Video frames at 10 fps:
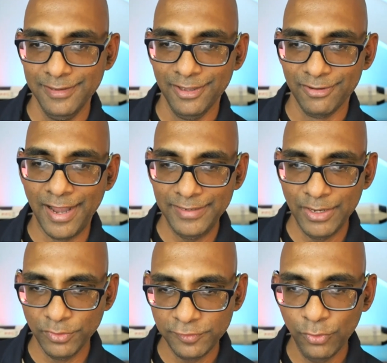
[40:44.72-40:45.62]
right? It
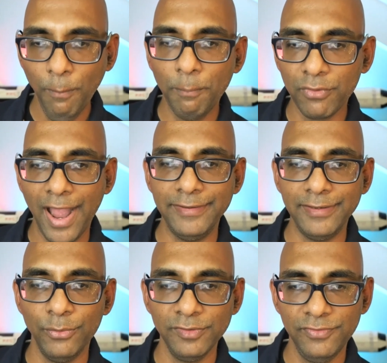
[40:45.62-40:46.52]
was so bright, it
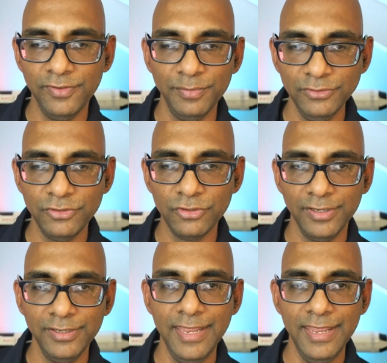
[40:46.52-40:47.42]
was visible during the
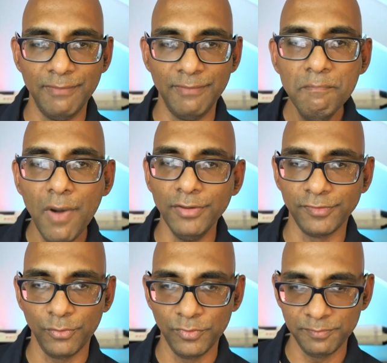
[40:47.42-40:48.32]
day for months.
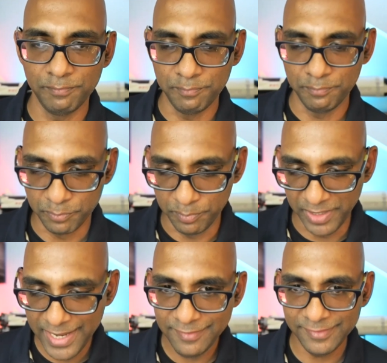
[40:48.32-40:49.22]
It was
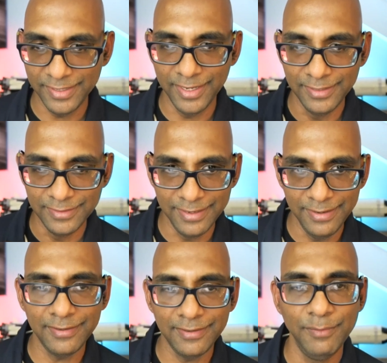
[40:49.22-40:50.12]
blazing in the
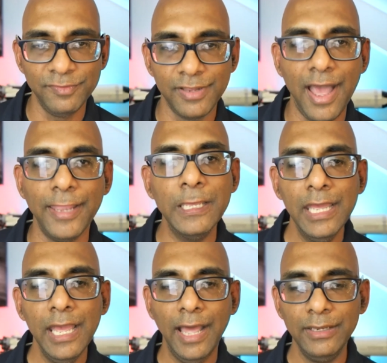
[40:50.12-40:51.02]
daytime sky.
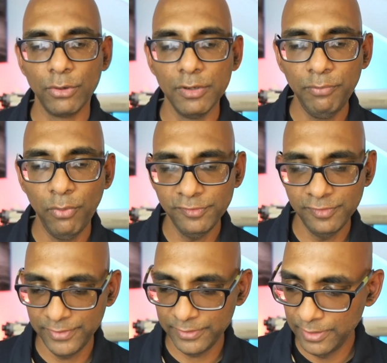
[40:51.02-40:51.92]
And there were reports of
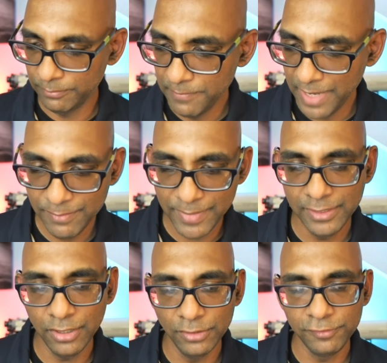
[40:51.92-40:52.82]
it in many, many
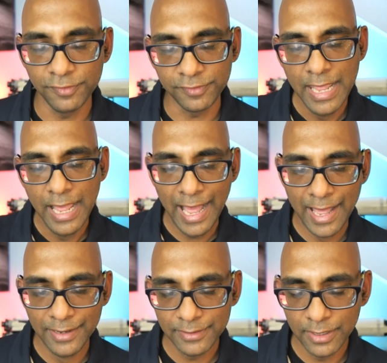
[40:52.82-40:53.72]
cultures.
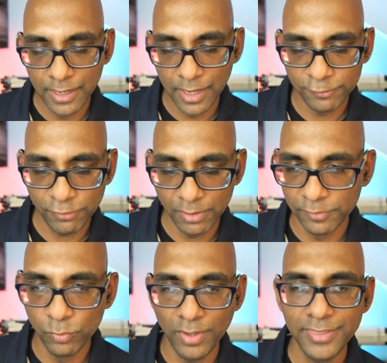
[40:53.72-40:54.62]
And astronomers,
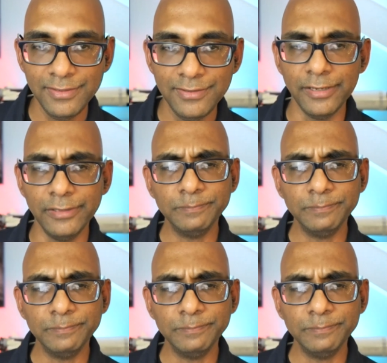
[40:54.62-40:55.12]
what they did,